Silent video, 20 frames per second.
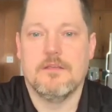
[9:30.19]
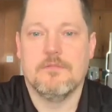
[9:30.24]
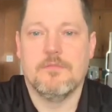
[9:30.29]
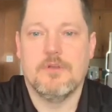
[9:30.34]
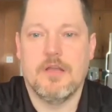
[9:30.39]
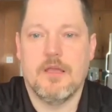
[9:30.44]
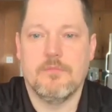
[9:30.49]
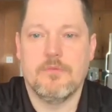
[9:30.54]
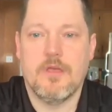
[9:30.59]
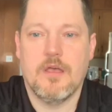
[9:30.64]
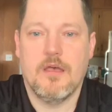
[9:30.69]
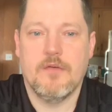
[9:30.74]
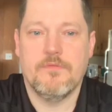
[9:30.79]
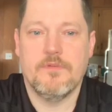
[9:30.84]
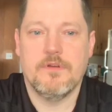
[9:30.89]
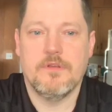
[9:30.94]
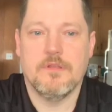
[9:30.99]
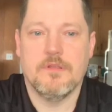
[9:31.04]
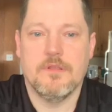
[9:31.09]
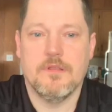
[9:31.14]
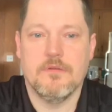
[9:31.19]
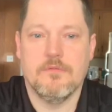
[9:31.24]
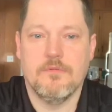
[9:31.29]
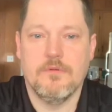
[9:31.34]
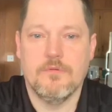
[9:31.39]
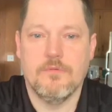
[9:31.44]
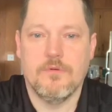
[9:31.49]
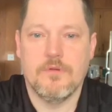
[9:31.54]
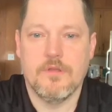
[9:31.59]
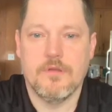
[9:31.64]
but I'm confident that
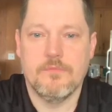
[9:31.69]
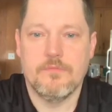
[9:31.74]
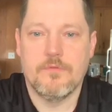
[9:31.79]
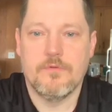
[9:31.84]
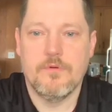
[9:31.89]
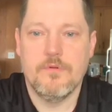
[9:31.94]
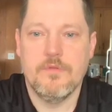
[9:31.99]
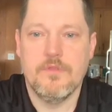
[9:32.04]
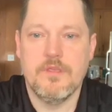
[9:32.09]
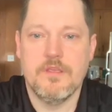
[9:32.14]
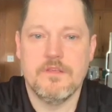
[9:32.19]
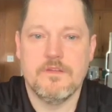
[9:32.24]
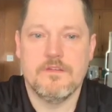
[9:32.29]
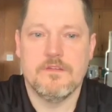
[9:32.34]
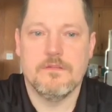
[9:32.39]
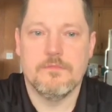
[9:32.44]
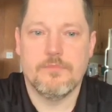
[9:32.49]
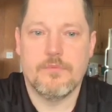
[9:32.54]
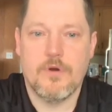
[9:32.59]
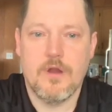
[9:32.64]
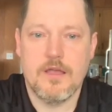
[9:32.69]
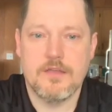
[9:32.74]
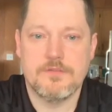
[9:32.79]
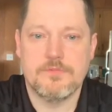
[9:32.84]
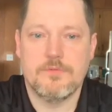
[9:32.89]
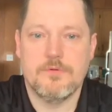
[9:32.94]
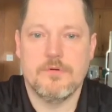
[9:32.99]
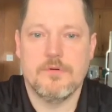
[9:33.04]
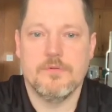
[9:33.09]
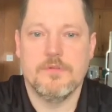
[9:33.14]
we will come through this and
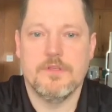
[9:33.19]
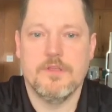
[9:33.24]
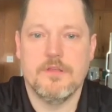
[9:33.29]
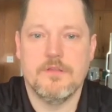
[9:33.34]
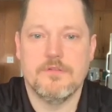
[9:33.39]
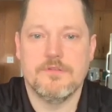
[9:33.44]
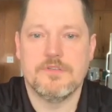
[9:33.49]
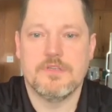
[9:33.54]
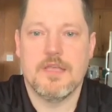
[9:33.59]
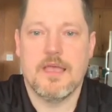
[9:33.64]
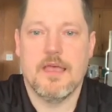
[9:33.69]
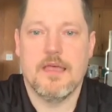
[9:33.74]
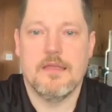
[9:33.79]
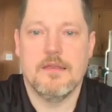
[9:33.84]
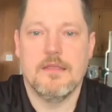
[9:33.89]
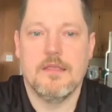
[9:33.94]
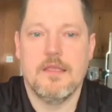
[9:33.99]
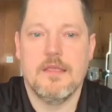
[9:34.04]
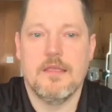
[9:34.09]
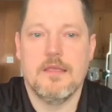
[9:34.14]
prosper on the other side.